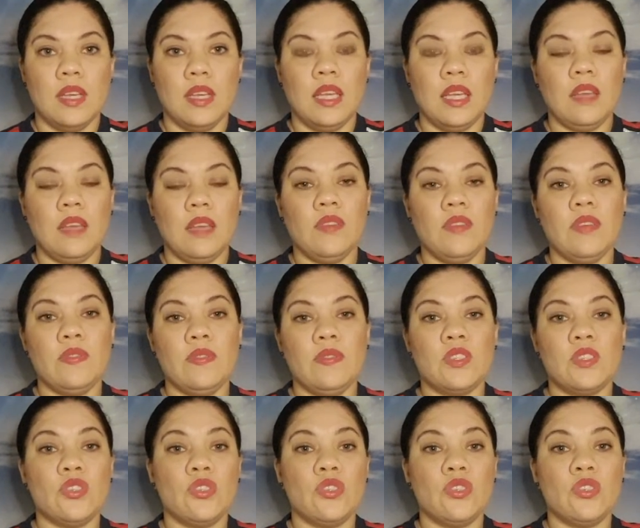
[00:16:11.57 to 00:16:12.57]
even if
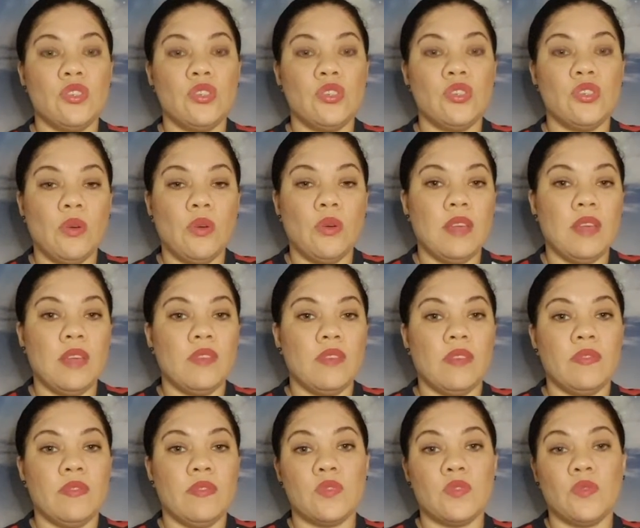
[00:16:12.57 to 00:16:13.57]
it's to show, even
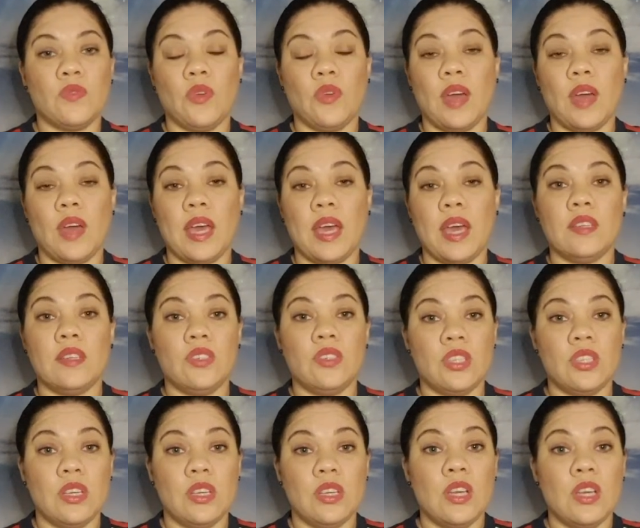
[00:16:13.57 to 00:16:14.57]
if it's for your
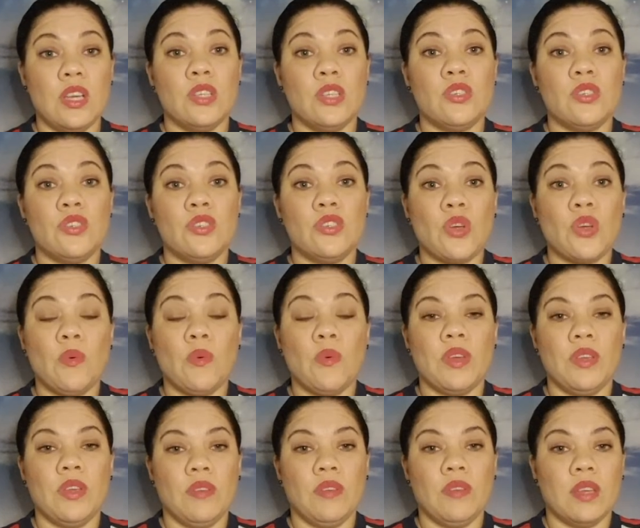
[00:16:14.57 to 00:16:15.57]
energy to show what
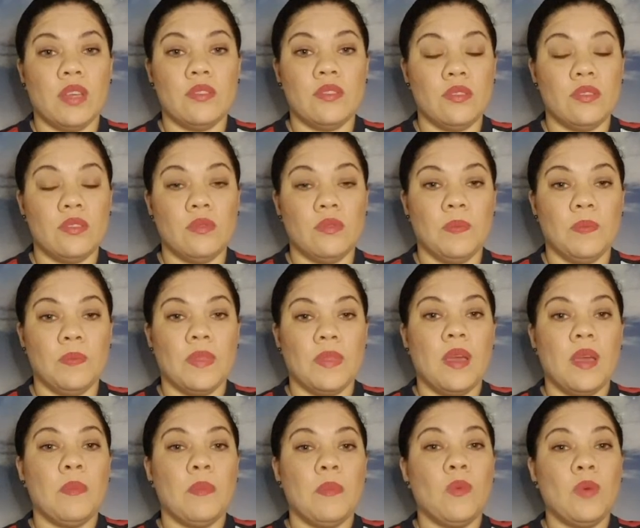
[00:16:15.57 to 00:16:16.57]
you can do.
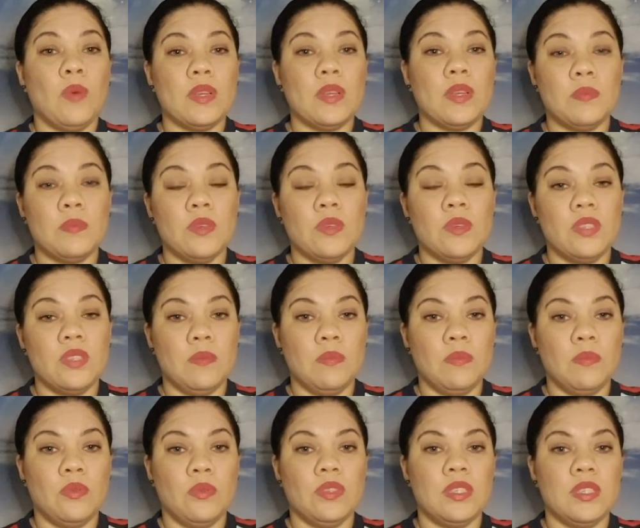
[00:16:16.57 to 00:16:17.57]
But what's most
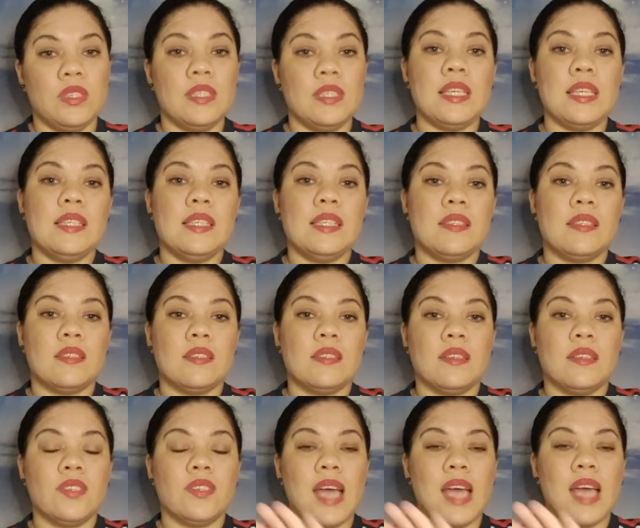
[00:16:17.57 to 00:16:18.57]
important is
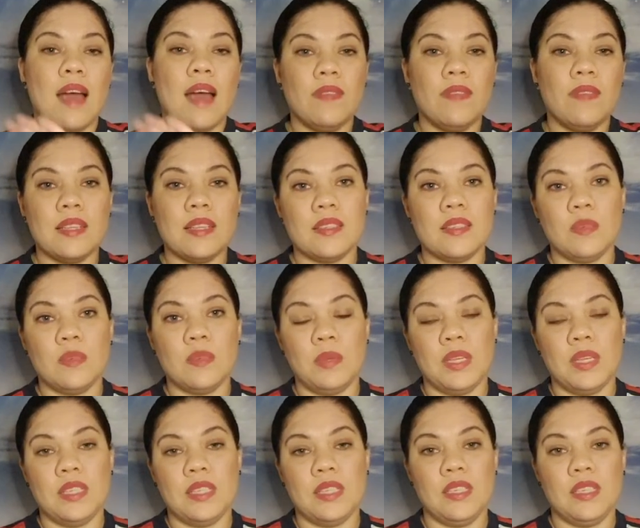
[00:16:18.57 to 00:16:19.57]
to have that
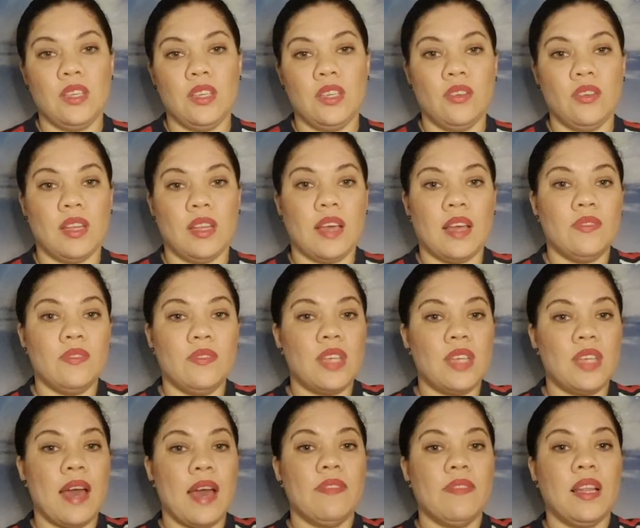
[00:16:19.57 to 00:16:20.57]
stability in your life, to
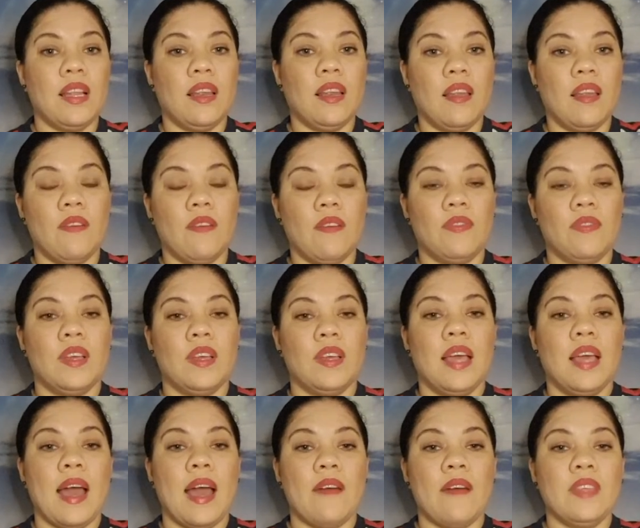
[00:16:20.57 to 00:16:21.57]
have that love,
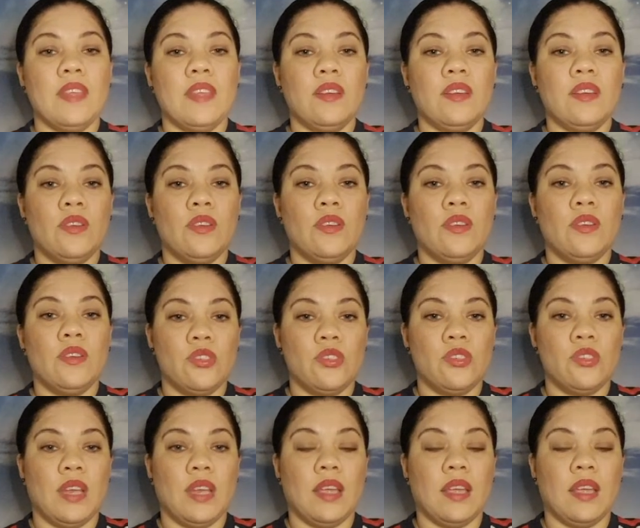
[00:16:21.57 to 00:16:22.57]
have that
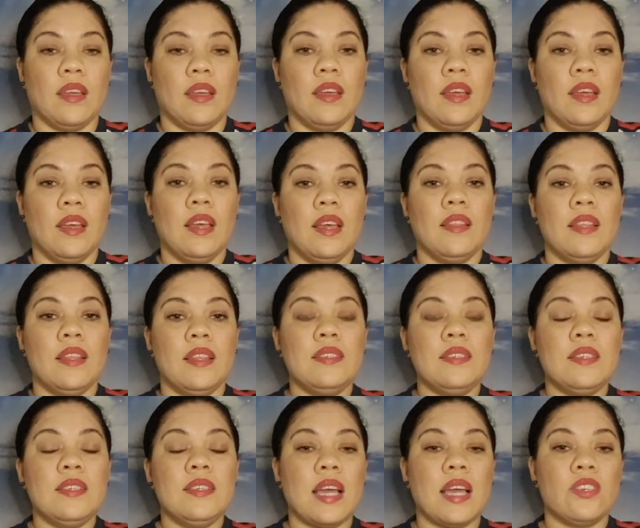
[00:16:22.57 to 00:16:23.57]
nurturing.
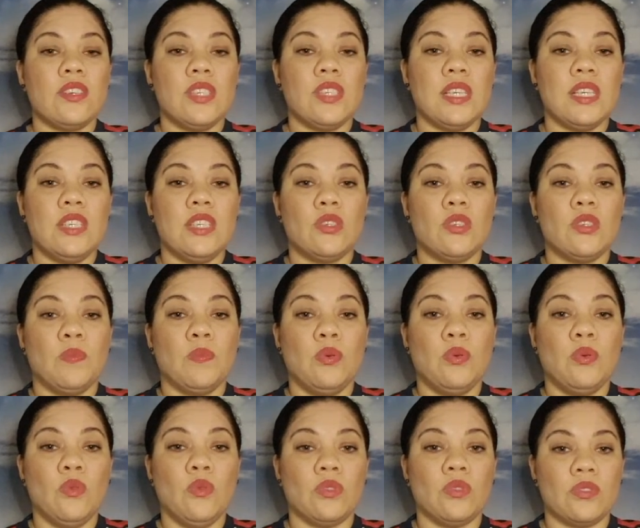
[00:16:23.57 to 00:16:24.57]
This is actually
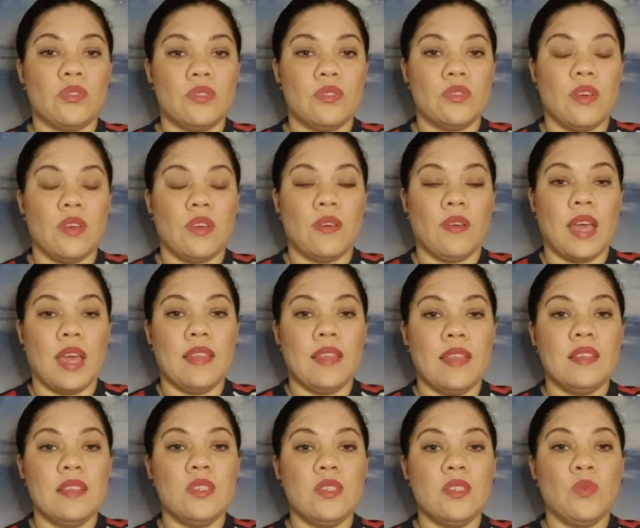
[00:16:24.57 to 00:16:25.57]
support, okay?
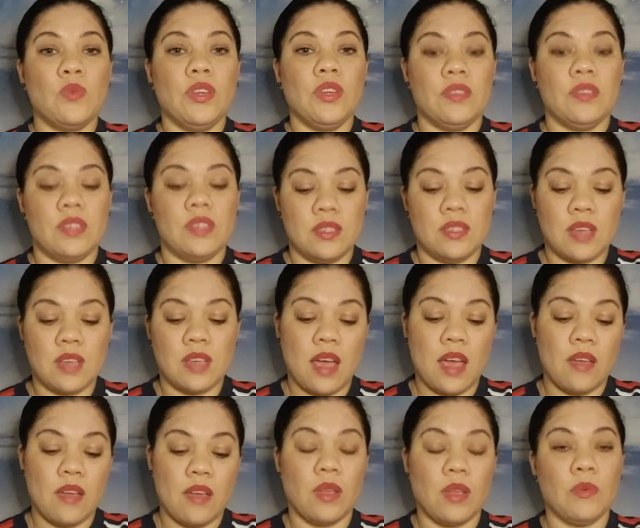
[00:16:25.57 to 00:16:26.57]
This is what you're
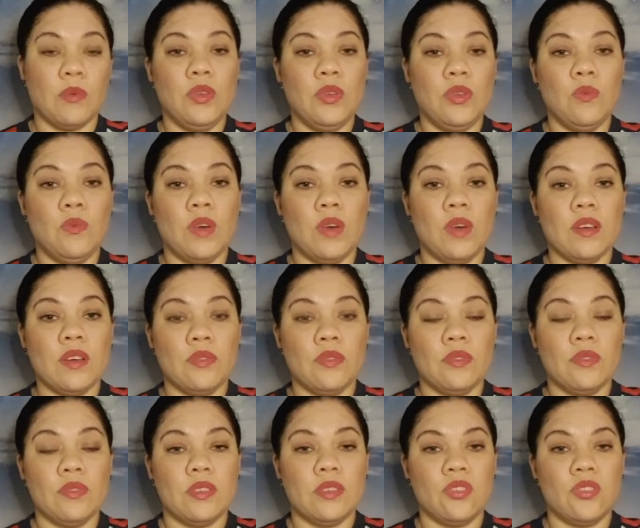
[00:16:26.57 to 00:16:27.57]
desiring. When you work
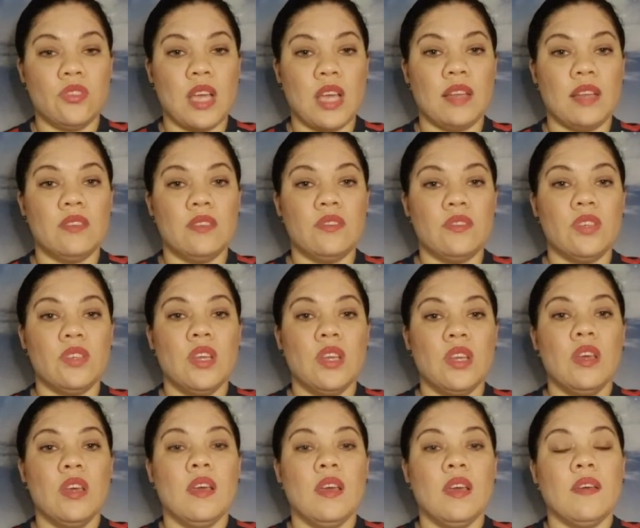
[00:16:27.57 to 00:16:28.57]
through this challenge,
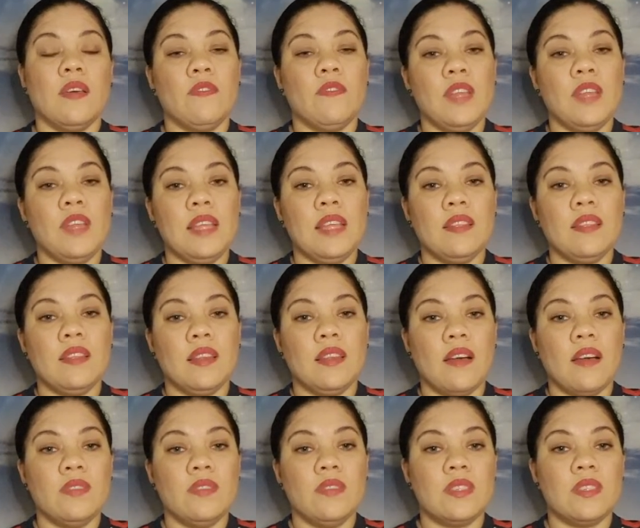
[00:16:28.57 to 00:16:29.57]
feeling the
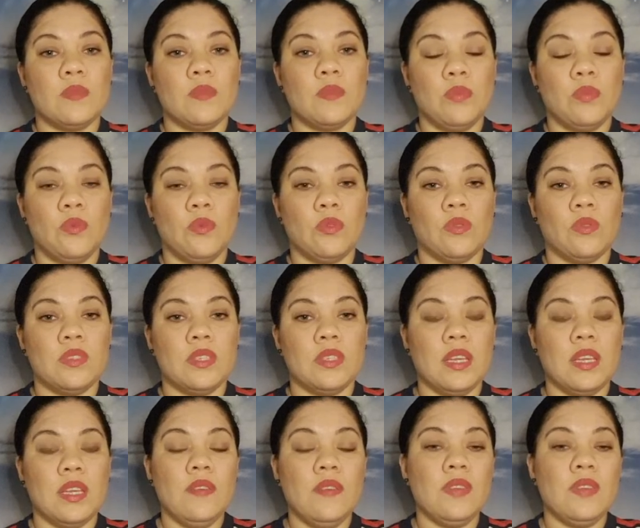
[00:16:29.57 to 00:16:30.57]
love and support,
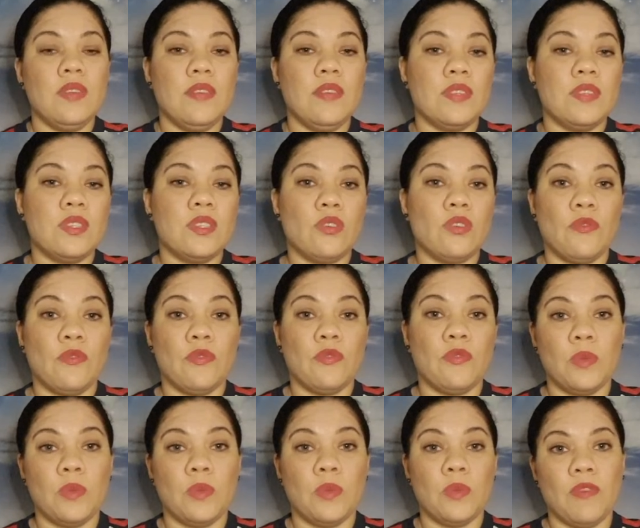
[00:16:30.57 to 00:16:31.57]
even if it's not
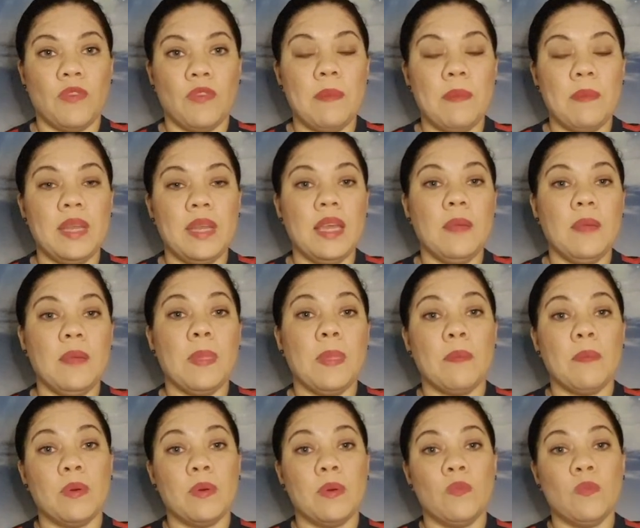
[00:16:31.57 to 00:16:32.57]
from your family,
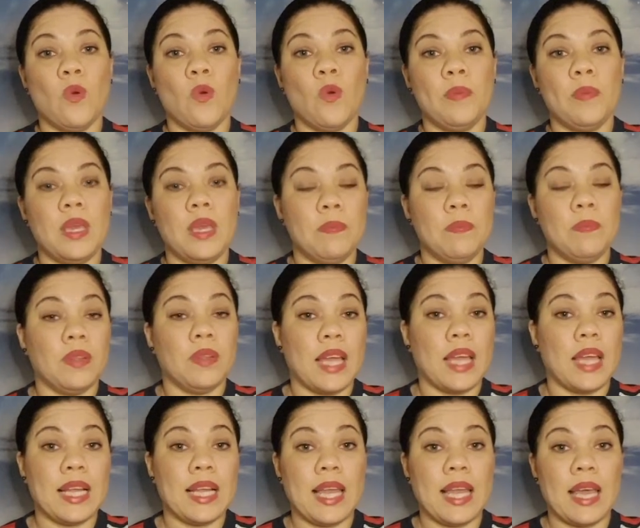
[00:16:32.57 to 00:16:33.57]
but more people
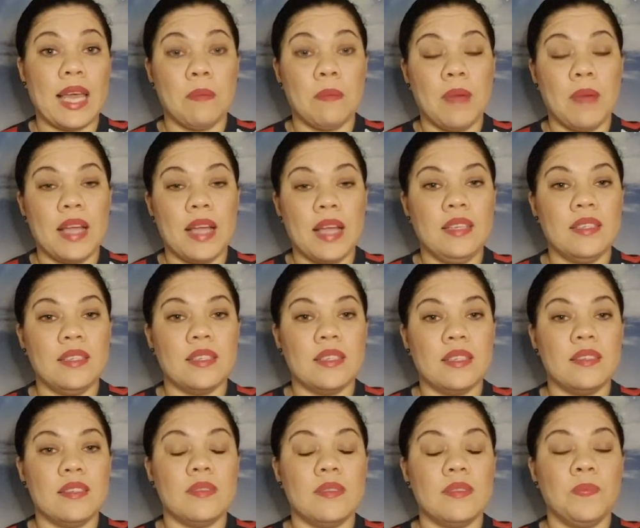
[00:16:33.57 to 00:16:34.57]
like-minded,